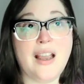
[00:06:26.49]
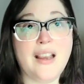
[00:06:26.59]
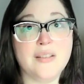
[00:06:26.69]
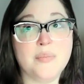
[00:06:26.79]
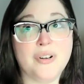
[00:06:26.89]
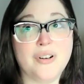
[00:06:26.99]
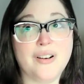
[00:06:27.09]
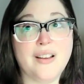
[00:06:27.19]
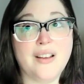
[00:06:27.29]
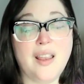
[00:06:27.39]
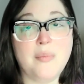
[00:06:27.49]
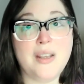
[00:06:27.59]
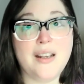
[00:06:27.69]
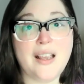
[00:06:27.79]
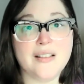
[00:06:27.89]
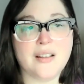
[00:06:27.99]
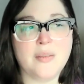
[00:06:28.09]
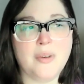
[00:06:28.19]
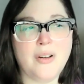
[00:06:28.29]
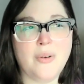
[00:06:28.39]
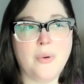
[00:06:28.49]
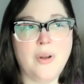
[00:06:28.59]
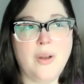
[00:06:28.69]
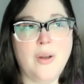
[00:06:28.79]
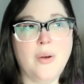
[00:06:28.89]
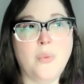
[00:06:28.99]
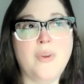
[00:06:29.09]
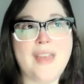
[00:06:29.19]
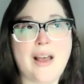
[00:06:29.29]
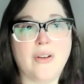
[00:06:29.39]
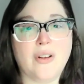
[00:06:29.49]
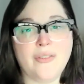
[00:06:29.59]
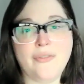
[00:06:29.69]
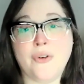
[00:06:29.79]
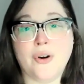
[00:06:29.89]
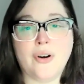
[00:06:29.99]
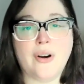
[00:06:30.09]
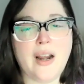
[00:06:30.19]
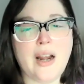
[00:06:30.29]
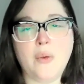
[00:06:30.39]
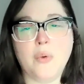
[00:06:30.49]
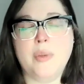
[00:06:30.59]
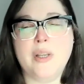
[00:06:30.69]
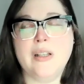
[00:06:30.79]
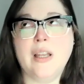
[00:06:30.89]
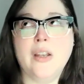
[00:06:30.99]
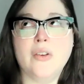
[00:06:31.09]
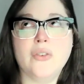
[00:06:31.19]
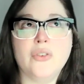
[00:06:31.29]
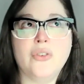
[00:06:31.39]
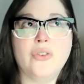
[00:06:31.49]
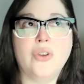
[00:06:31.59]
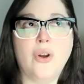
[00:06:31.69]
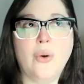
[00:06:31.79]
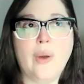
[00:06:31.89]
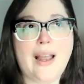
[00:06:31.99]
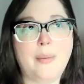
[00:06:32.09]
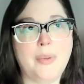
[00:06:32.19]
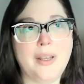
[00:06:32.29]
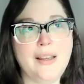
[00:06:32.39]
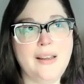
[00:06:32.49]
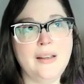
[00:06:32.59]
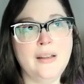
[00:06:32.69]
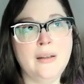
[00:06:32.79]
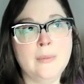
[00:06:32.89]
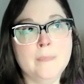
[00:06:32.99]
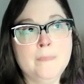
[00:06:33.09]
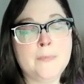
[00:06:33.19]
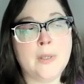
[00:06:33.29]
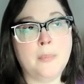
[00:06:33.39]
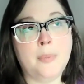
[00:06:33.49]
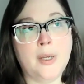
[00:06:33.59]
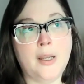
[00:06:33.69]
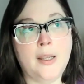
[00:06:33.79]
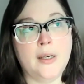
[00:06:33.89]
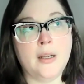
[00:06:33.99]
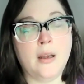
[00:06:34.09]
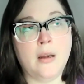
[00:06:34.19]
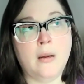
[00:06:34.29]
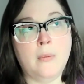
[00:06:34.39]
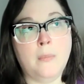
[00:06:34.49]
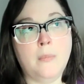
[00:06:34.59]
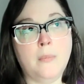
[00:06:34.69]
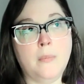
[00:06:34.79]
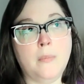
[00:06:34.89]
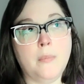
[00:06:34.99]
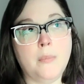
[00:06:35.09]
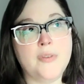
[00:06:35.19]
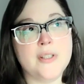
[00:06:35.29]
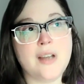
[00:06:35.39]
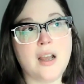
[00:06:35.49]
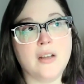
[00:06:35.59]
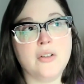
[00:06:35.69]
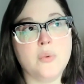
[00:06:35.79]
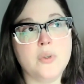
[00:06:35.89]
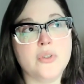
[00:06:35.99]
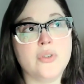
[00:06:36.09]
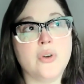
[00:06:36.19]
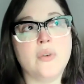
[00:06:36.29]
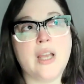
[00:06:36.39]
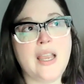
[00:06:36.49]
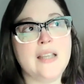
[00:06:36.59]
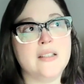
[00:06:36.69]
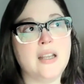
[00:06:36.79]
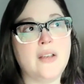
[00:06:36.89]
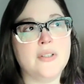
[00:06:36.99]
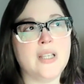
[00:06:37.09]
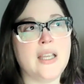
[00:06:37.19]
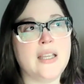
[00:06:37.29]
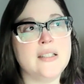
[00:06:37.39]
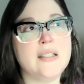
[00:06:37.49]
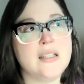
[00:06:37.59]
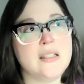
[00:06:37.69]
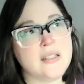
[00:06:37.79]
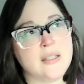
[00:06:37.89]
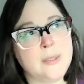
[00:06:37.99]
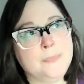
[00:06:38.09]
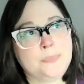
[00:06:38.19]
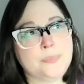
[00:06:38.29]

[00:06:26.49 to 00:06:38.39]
an iceberg and be an Eskimo without all the fur and I would be like so happy. But um but the doctor was so nice and I was like is this